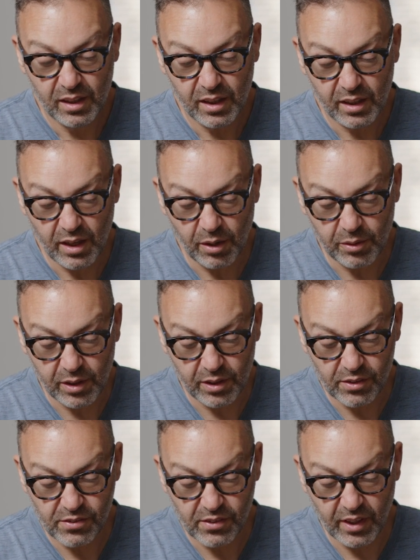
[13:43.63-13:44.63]
And now we're going
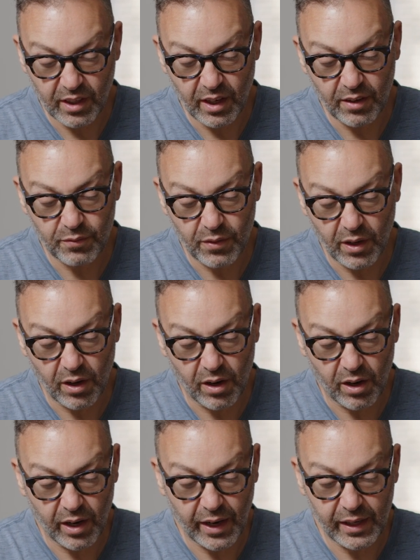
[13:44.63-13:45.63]
to see if there
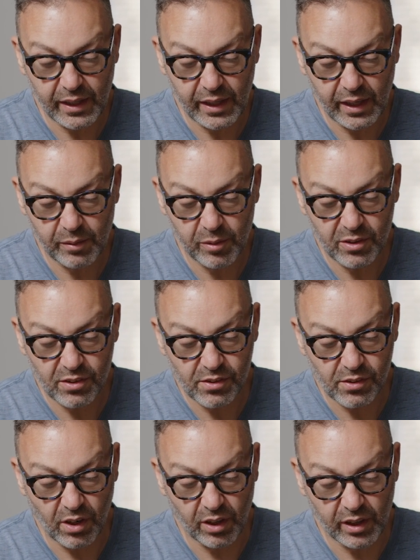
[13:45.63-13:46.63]
are any
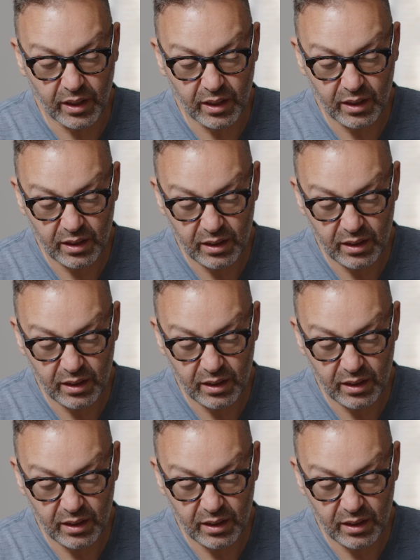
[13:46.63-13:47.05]
images on it.